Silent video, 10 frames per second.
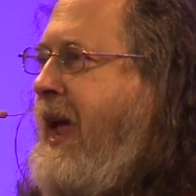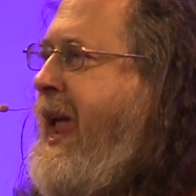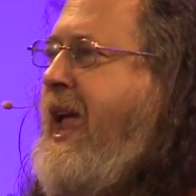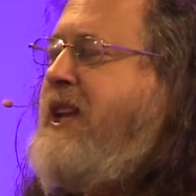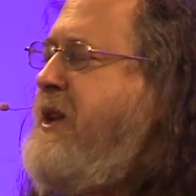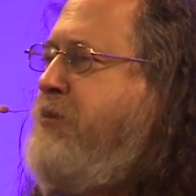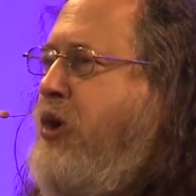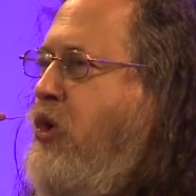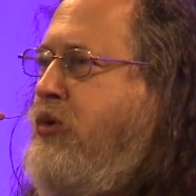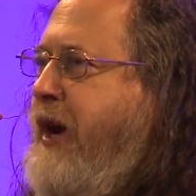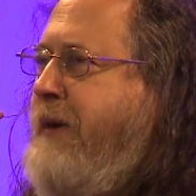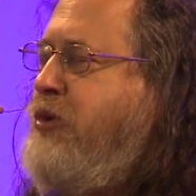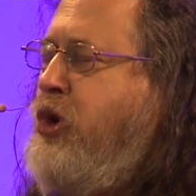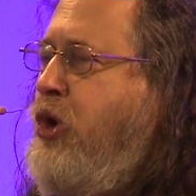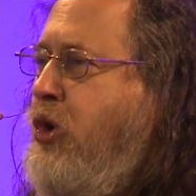Any
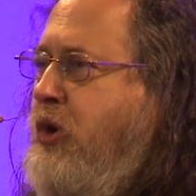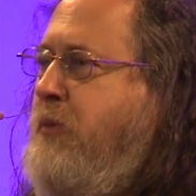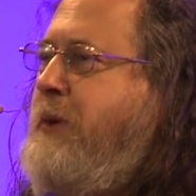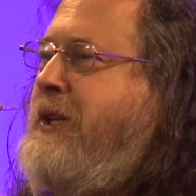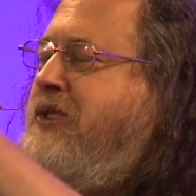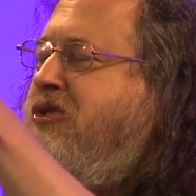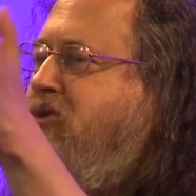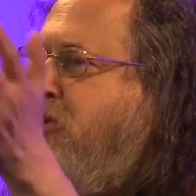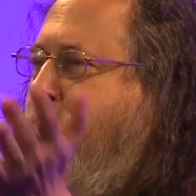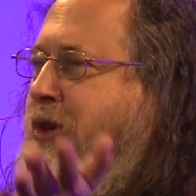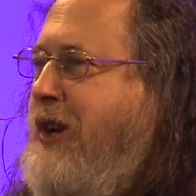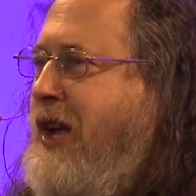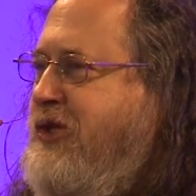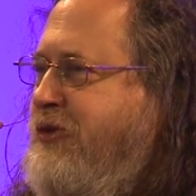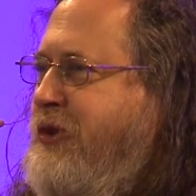program could be distributed
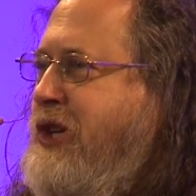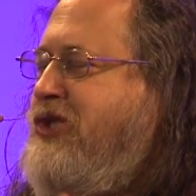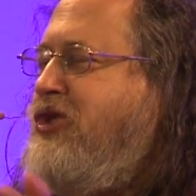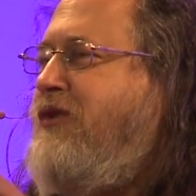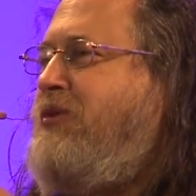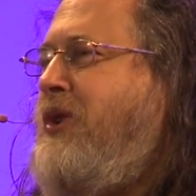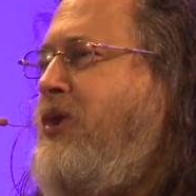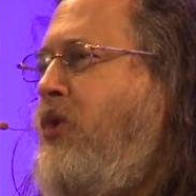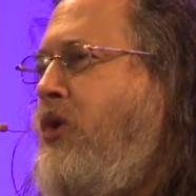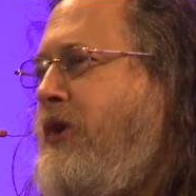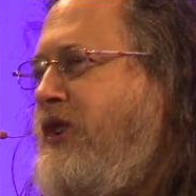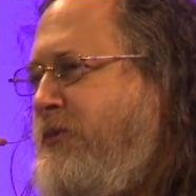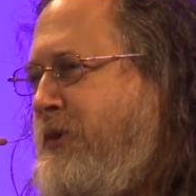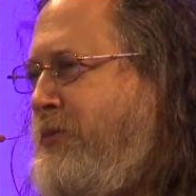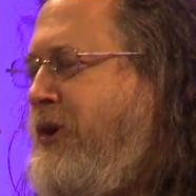as free software or as
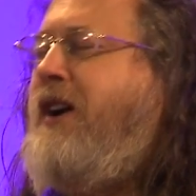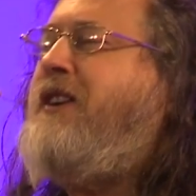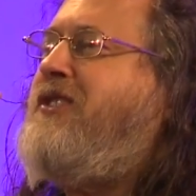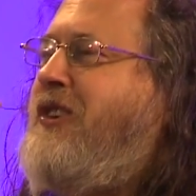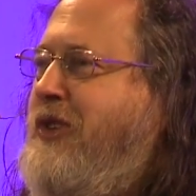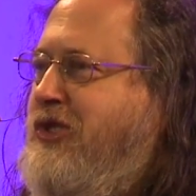proprietary